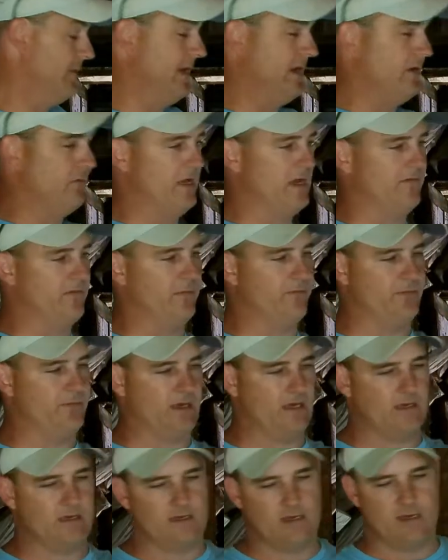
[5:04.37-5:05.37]
then we have a
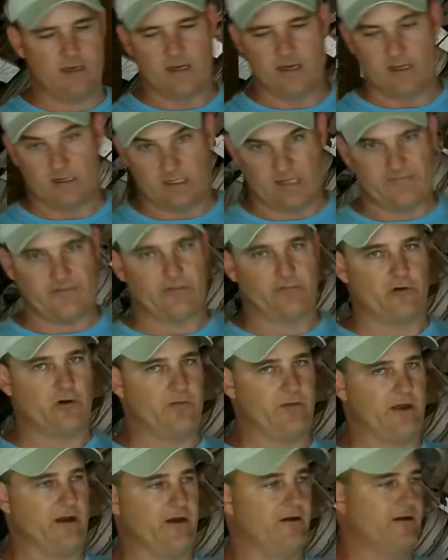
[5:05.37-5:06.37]
big living
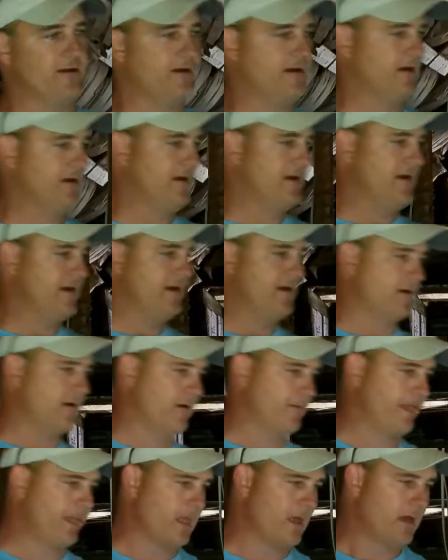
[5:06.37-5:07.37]
room area here.